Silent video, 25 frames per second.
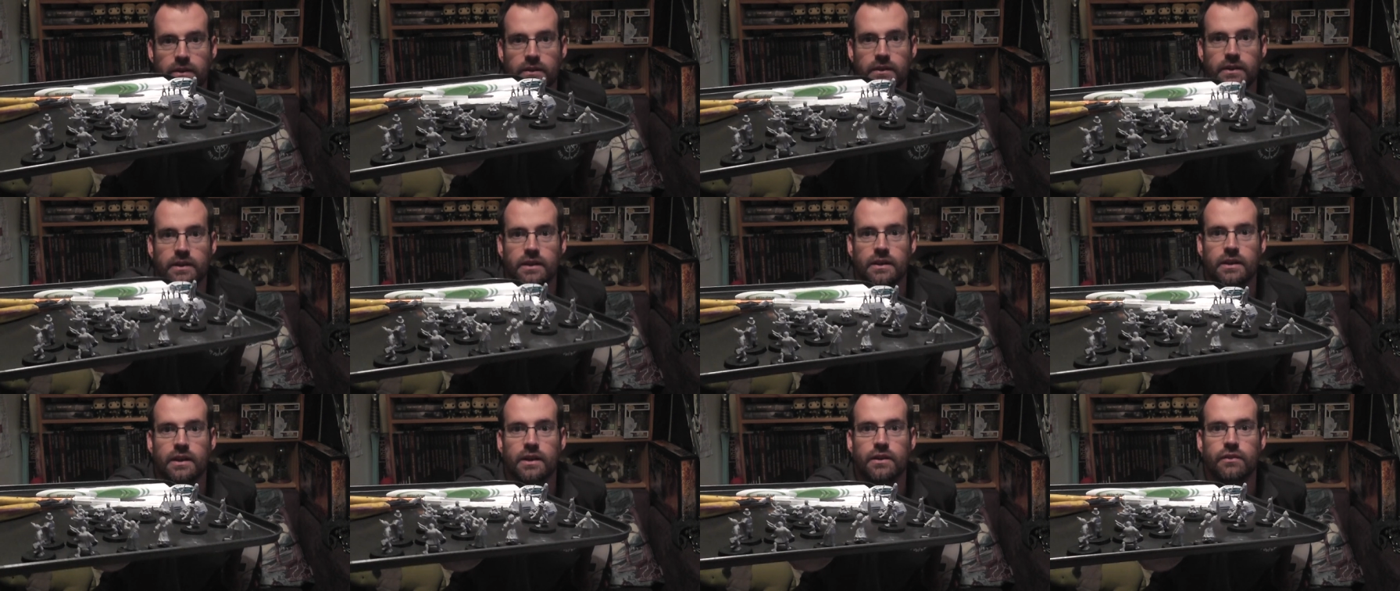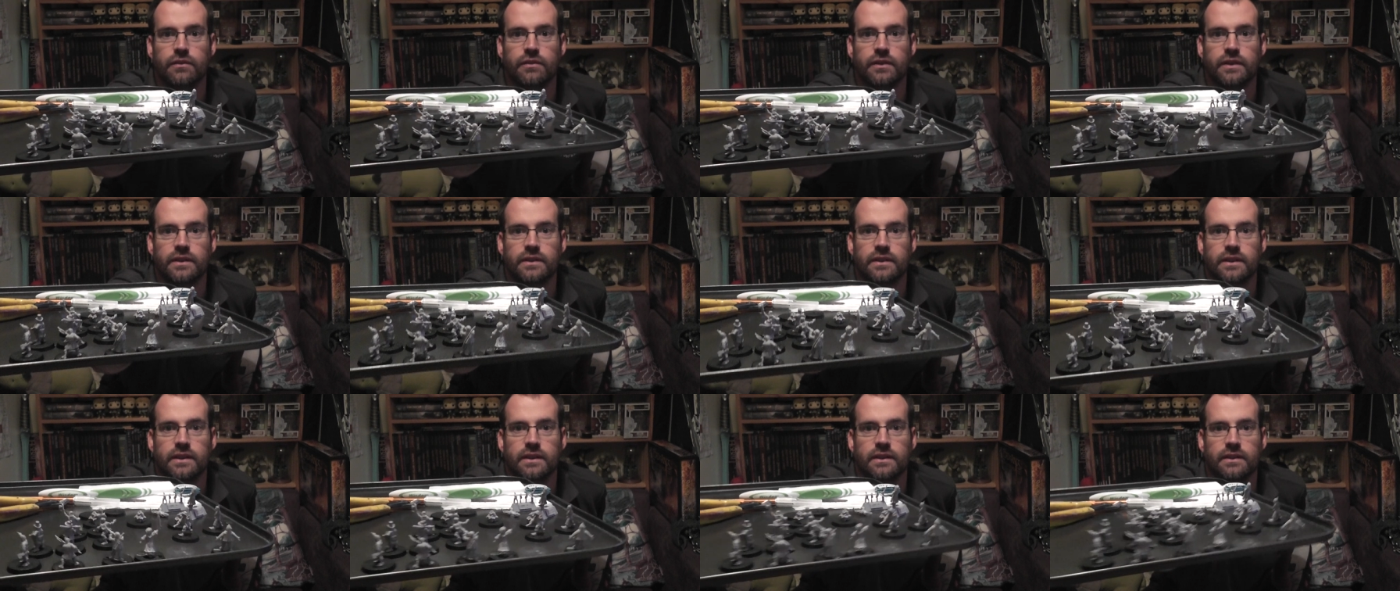So you can
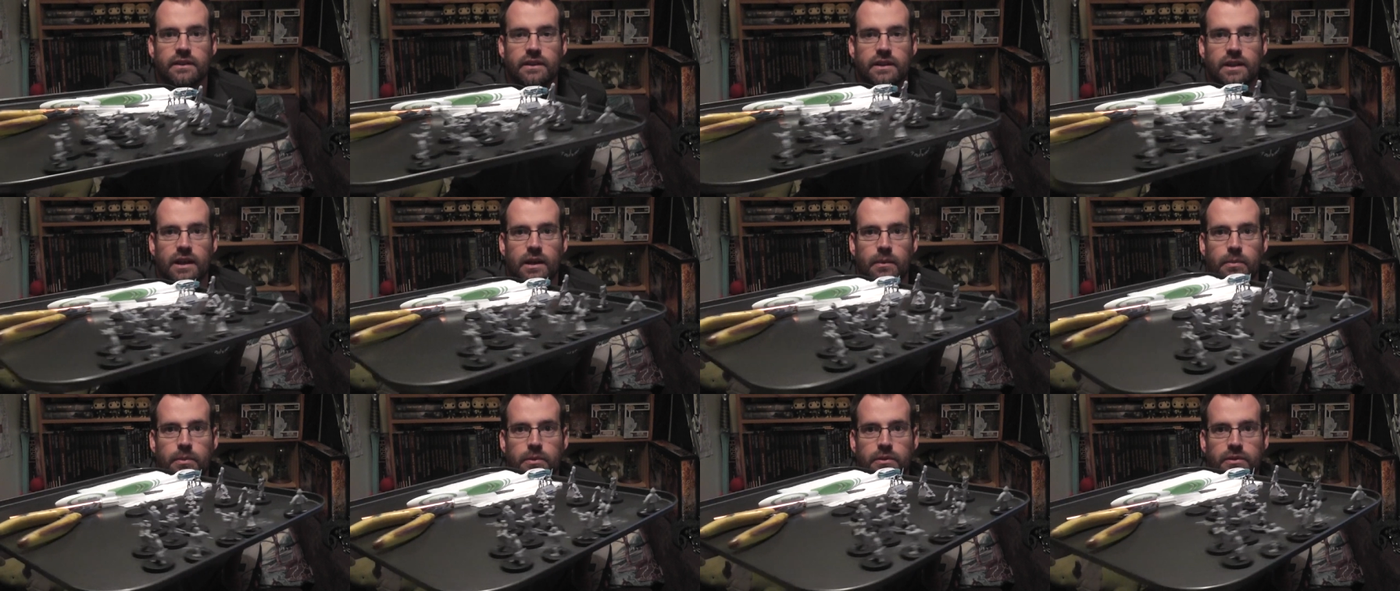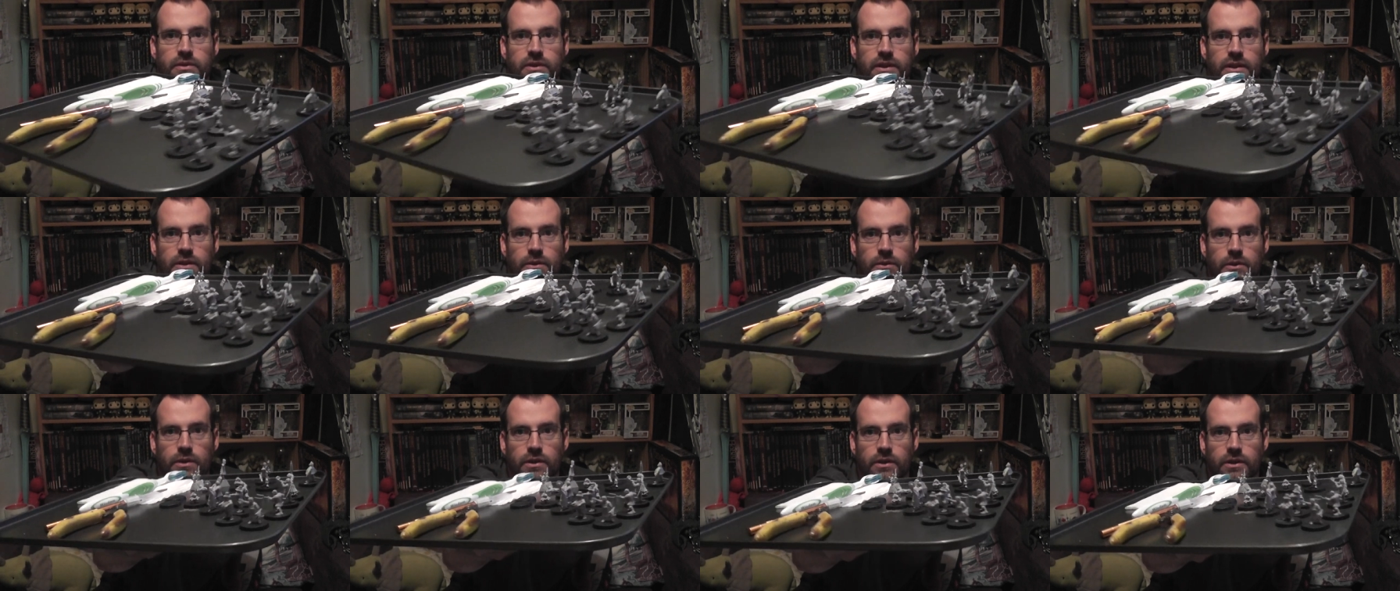hopefully see there's a couple
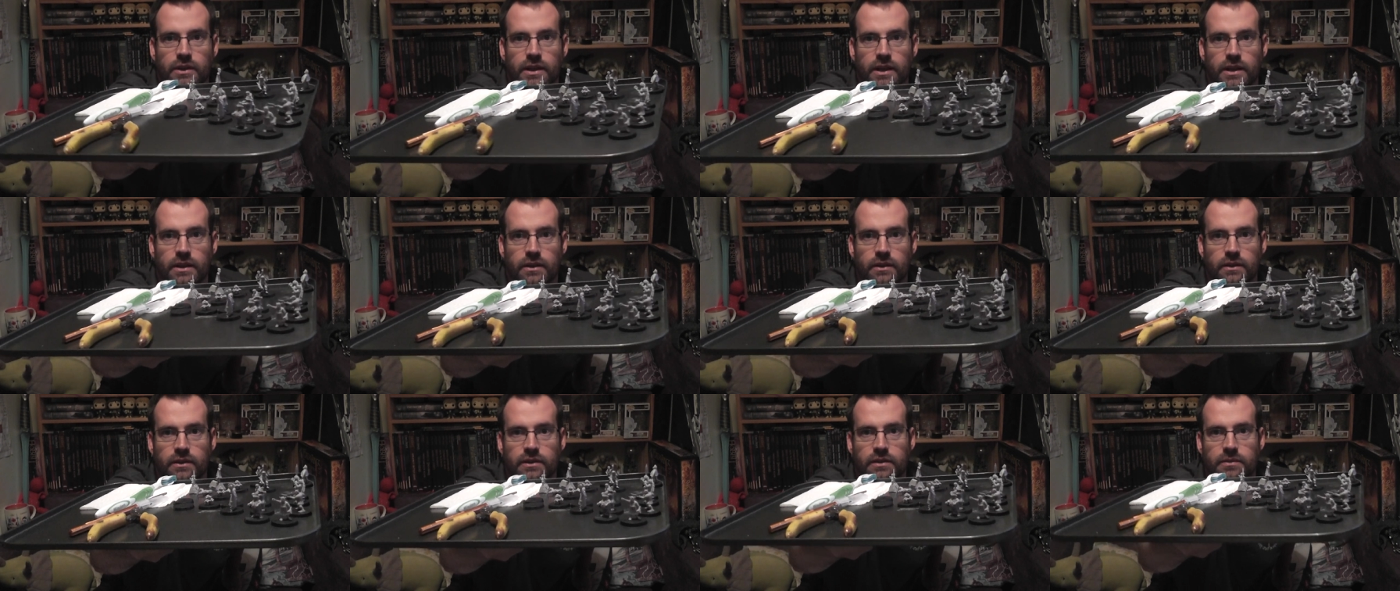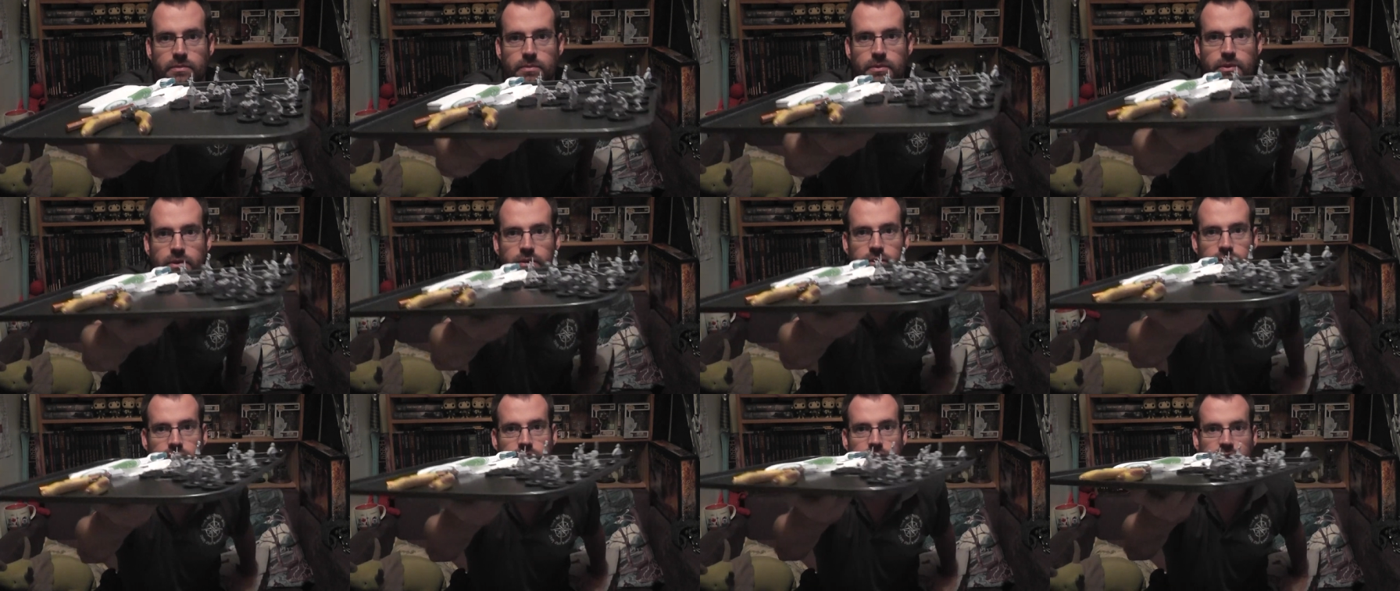still on the kind of
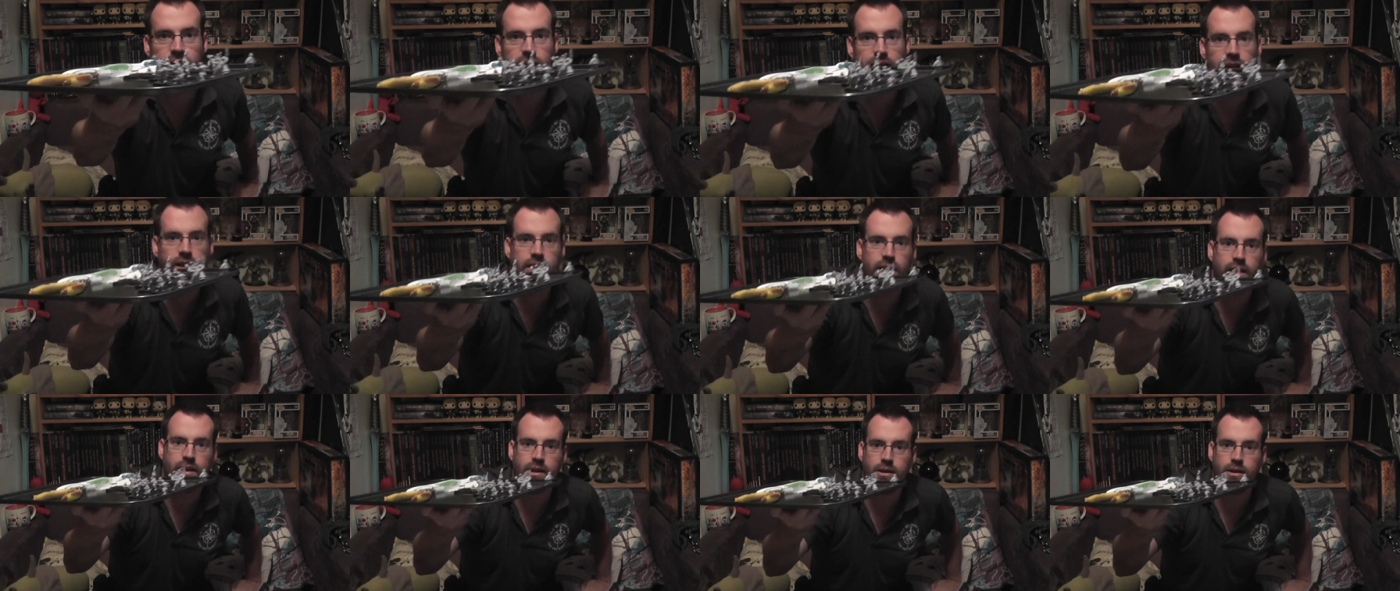sprues there.